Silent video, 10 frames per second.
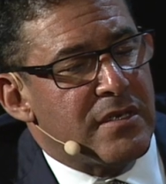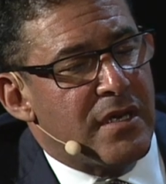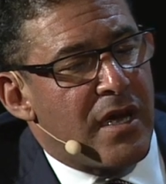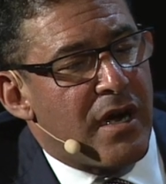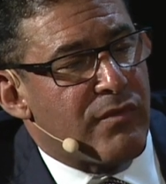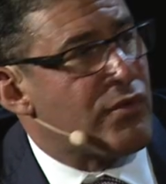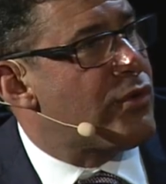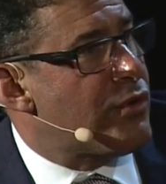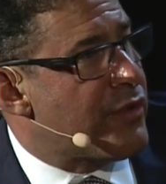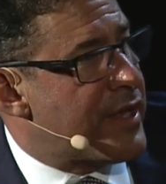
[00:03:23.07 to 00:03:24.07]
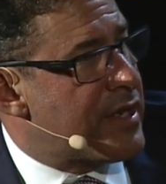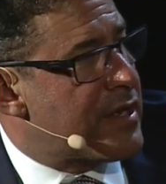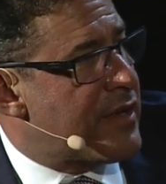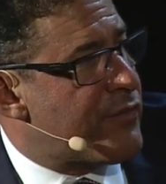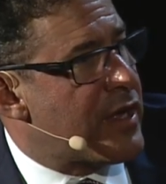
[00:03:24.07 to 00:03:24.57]
rule that
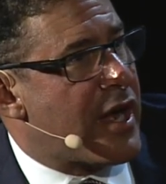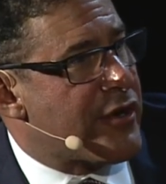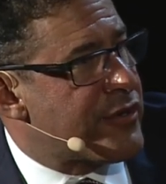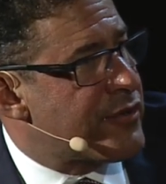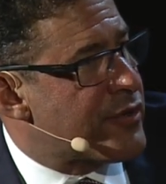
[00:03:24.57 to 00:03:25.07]
if we hired you,